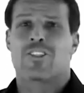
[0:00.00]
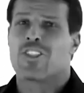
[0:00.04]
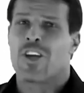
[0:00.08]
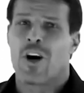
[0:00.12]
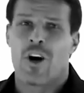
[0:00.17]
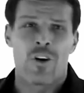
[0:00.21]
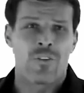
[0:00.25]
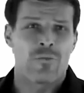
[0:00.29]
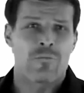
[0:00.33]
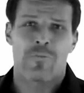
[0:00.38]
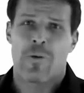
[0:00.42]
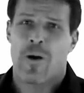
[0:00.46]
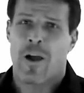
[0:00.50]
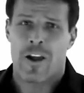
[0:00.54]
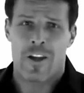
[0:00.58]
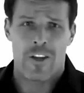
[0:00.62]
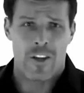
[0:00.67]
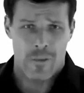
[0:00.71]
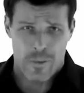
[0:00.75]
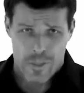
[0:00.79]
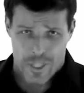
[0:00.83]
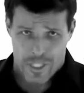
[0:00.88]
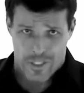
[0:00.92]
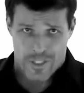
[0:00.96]
don't
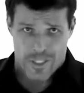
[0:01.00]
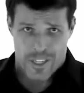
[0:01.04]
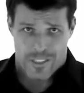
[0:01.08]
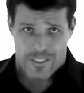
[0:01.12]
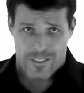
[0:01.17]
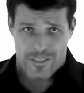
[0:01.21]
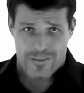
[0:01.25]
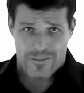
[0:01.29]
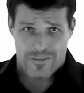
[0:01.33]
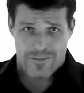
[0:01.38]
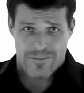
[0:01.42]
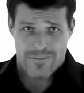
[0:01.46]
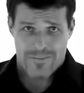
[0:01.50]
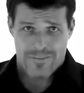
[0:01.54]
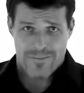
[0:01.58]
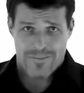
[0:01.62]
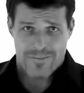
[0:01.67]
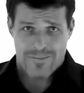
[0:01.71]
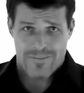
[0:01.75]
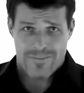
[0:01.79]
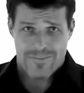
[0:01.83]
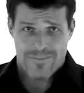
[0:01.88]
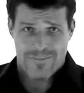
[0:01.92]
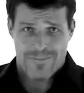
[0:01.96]
partner with each other.
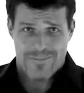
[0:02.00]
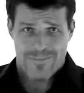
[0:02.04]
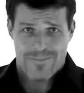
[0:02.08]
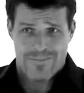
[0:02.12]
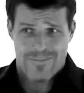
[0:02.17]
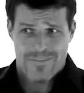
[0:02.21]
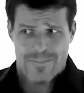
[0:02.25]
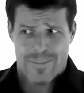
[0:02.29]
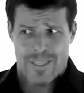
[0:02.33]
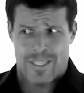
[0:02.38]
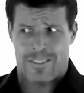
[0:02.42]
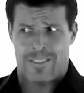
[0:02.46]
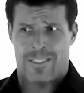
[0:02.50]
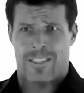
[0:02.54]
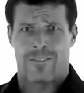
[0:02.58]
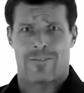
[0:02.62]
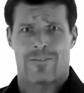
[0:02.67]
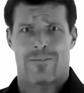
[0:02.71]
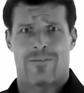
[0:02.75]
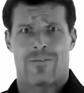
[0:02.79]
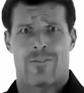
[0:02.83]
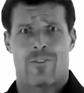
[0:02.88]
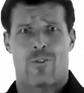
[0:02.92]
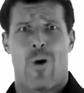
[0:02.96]
And they said,
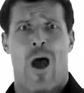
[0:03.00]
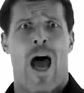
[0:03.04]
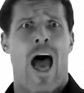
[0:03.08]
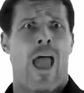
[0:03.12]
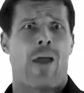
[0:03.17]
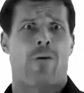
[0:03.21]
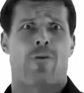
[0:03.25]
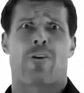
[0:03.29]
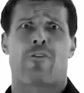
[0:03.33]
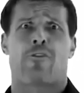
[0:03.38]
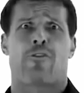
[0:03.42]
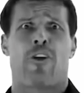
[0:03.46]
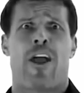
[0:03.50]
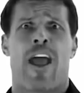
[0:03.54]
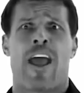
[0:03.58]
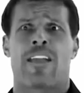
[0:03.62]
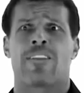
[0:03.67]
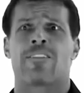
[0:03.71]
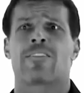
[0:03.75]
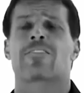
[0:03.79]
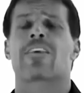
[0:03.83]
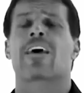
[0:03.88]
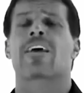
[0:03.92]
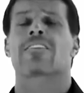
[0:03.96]
why? We're
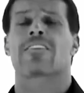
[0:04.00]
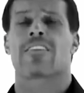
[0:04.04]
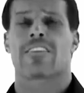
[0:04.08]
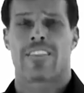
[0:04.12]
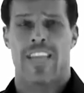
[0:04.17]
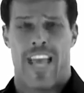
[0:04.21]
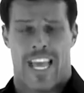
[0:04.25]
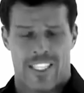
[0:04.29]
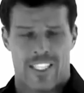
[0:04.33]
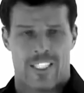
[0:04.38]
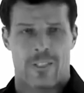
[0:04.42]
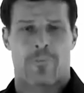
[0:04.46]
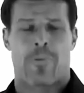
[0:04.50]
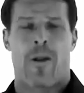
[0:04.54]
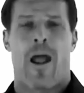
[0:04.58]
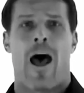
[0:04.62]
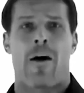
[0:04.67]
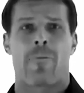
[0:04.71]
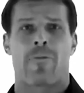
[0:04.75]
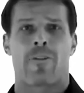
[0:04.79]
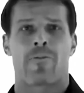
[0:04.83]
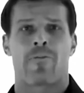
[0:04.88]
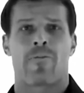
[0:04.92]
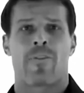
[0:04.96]
friends. I said, that's the
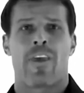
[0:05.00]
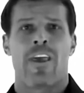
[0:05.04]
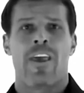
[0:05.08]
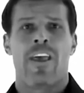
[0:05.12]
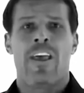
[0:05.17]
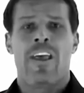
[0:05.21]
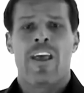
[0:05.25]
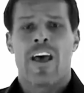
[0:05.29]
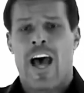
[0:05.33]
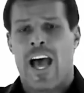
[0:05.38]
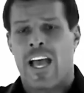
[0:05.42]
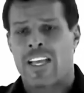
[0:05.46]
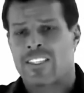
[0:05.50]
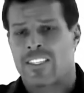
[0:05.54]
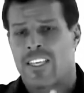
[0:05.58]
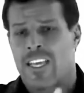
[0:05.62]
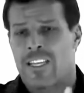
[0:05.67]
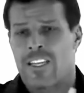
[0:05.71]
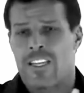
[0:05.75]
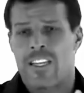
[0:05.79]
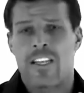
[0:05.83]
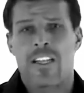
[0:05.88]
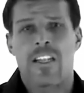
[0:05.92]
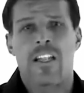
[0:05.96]
problem. I
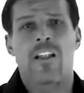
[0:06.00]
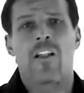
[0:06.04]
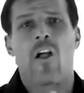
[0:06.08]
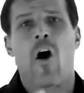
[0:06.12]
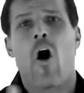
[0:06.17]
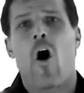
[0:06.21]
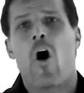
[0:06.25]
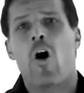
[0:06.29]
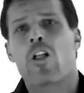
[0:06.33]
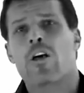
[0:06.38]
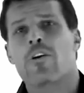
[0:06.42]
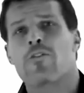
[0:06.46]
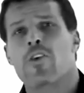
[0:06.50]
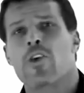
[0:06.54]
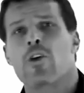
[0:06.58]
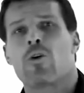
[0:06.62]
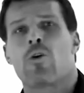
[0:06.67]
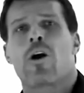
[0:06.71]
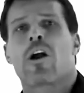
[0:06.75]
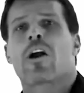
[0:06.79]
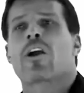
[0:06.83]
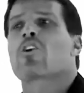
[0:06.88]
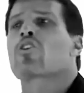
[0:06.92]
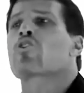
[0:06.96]
said, all of
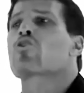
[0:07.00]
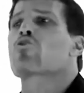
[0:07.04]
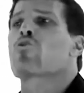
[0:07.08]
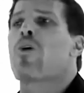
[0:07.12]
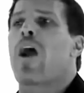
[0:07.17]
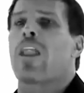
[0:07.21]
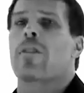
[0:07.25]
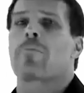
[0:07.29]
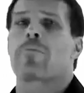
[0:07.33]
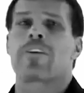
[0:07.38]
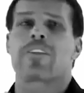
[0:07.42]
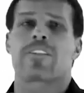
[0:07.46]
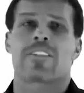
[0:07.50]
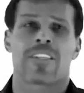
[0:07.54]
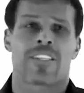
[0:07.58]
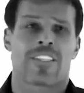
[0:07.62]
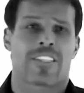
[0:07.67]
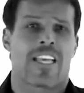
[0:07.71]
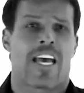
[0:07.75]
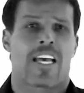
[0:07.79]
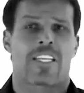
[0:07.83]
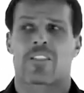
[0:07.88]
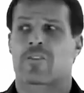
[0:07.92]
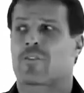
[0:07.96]
you are incredibly
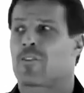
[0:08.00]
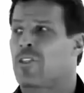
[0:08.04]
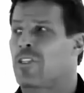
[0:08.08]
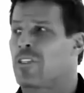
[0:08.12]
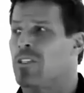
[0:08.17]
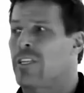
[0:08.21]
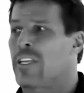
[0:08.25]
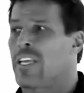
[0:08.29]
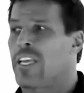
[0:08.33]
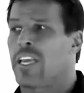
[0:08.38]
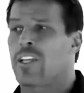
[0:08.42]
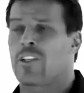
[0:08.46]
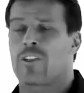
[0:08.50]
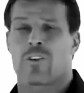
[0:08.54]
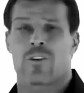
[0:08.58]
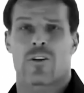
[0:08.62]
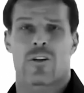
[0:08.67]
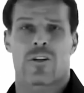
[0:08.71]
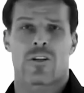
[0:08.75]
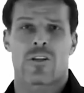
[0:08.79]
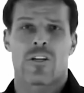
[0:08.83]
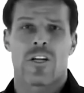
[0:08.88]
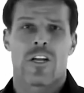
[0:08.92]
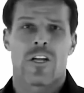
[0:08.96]
successful in
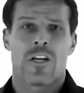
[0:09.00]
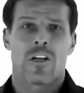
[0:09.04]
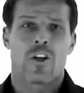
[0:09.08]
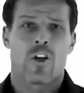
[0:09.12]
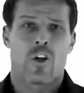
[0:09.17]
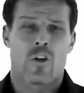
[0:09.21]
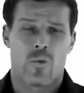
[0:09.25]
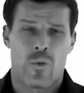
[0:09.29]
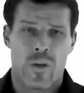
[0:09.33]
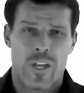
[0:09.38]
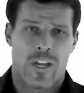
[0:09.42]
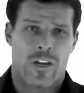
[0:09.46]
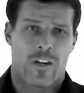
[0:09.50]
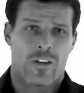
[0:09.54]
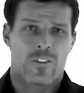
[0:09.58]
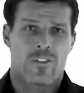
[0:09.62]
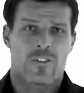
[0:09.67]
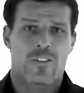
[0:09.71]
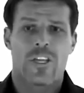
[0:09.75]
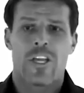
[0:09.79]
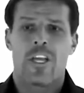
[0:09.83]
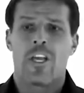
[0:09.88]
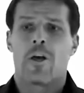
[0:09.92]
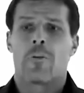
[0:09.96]
your
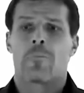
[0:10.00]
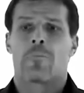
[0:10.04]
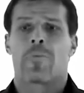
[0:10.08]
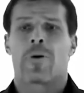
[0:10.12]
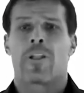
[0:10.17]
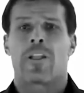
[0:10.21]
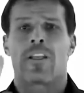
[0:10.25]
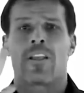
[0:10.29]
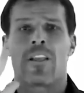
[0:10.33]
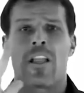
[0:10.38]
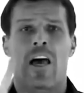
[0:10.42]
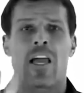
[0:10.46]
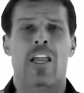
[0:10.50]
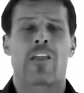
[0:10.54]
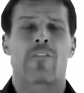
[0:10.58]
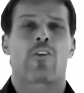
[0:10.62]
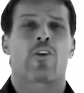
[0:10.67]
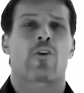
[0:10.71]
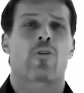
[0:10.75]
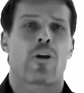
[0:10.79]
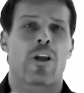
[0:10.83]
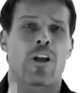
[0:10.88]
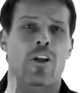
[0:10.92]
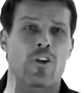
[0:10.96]
careers, but none of
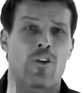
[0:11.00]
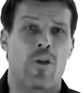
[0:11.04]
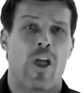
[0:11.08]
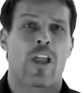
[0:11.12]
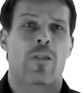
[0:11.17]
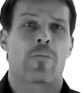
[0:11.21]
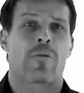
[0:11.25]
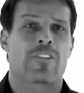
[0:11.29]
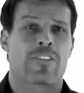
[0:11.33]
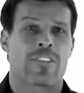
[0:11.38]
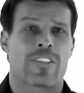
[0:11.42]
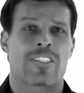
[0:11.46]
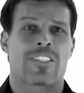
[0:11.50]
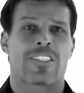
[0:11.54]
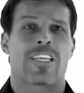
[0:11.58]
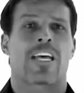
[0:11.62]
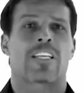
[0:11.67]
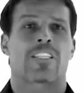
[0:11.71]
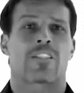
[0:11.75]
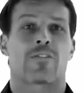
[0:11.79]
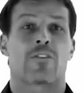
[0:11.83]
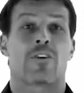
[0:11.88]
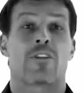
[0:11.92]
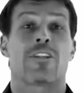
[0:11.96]
you are incredibly
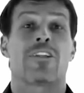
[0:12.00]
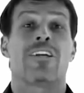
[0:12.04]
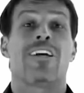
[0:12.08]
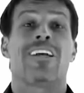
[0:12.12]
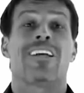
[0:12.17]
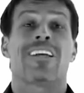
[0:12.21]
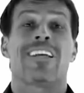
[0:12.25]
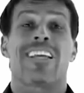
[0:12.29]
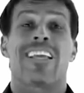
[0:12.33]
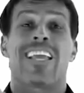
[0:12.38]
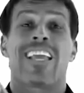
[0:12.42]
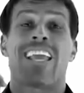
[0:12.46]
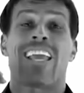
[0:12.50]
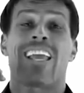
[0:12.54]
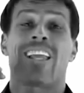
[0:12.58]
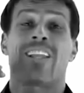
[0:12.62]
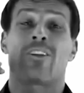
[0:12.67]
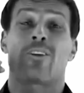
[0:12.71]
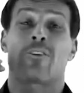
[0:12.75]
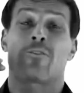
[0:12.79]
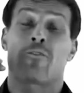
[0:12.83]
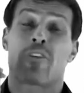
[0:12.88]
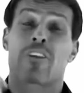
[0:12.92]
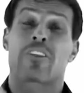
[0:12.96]
successful in
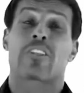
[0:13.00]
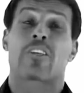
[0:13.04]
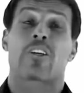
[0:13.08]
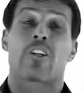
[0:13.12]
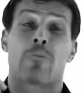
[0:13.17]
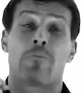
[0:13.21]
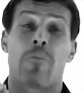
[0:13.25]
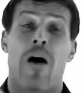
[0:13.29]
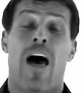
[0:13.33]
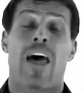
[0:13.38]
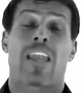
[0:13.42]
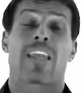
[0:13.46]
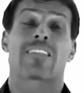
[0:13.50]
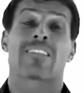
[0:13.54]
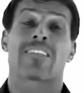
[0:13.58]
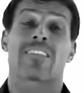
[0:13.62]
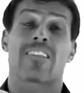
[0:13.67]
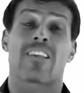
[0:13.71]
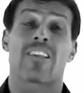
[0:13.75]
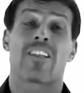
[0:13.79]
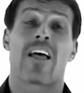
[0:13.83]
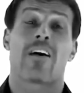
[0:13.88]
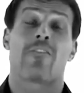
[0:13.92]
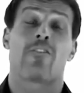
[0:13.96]
your physical bodies
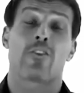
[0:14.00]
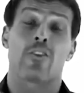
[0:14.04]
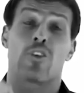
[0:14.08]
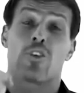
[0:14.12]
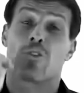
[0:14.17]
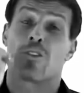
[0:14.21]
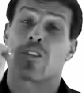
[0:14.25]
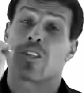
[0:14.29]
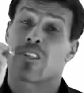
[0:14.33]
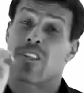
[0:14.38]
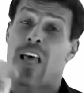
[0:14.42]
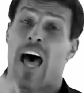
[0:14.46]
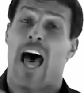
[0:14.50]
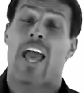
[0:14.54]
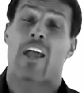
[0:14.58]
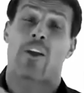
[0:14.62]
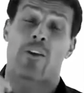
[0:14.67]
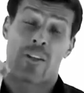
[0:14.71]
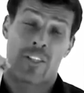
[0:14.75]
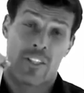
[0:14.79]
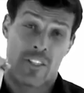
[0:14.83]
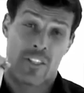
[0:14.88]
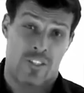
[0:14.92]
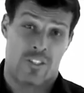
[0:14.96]
at the level you
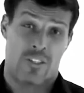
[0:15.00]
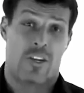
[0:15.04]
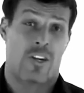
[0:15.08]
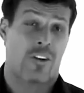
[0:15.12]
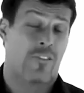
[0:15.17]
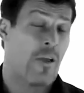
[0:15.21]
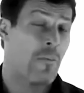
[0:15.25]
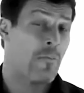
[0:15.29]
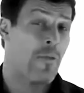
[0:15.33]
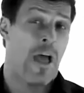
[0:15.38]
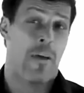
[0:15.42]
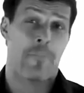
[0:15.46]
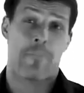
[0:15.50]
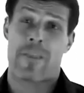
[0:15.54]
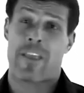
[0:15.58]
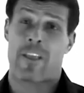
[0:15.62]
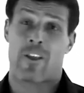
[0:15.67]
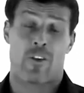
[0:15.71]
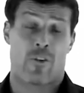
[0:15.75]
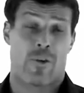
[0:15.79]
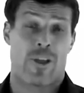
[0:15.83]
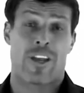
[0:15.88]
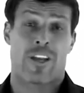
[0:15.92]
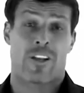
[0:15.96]
desire and deserve. I'm not
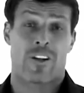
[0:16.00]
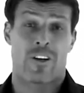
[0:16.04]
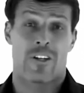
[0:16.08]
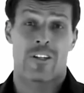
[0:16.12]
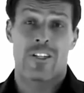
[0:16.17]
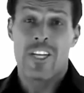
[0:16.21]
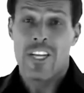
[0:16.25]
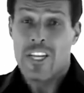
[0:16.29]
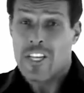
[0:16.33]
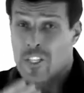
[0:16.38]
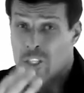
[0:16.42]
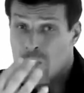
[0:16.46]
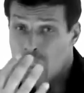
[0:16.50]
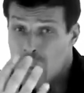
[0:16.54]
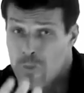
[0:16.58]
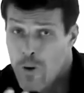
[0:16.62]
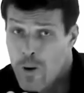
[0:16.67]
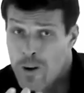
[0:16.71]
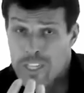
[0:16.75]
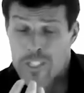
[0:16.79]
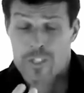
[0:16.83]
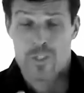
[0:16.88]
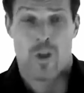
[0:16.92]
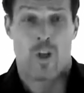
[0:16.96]
being critical. You've
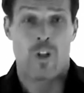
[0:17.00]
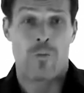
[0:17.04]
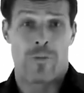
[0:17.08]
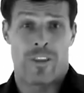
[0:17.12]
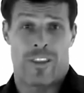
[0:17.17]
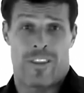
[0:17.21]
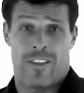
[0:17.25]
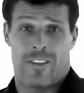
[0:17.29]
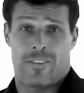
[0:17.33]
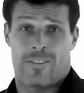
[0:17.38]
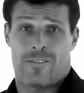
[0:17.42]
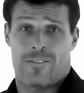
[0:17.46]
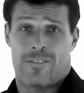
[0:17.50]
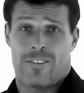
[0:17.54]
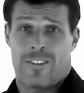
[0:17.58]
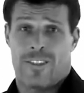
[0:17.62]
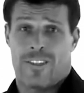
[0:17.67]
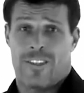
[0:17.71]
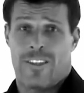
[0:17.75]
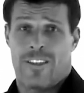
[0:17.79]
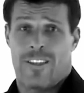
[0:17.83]
already told me this.